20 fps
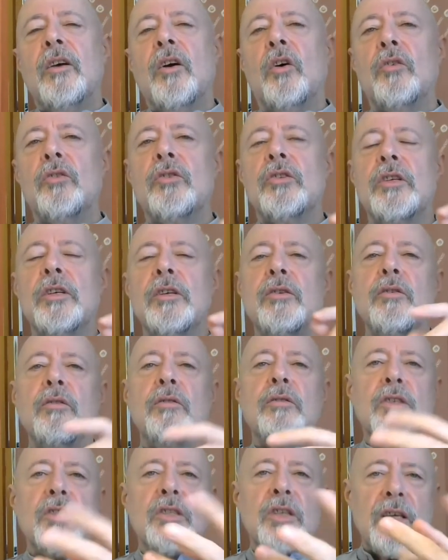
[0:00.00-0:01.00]
until you
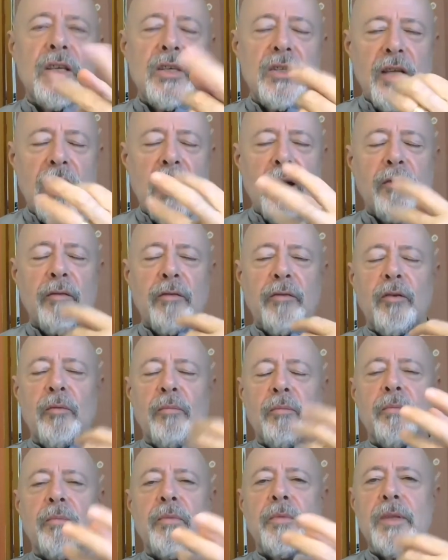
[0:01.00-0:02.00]
tease out
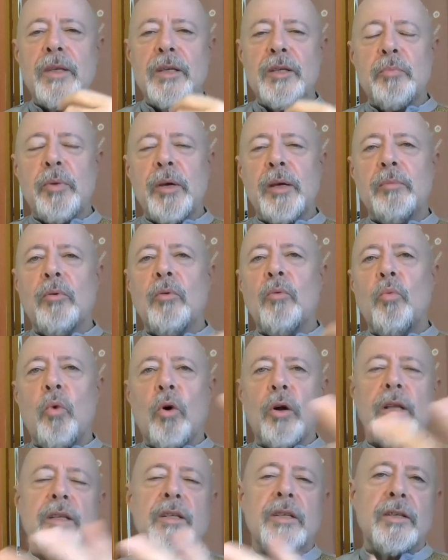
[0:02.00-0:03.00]
from these people
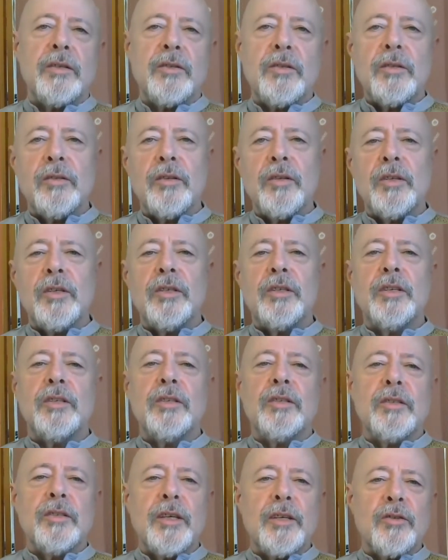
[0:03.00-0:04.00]
what it is
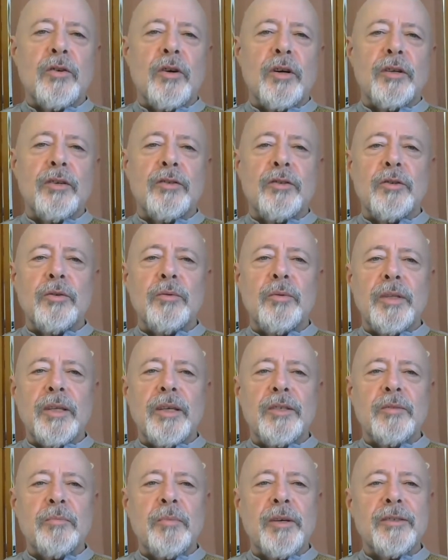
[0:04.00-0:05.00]
that they're trying to do with
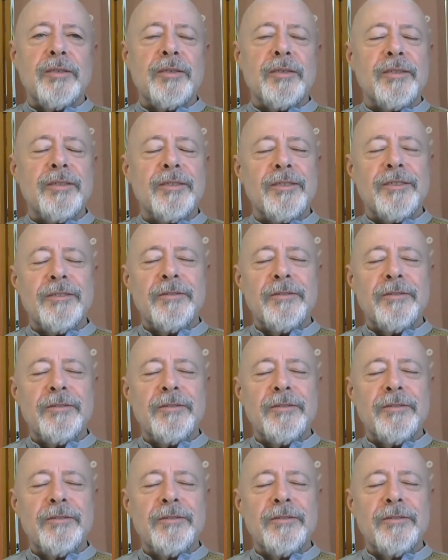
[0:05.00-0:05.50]
their spaces.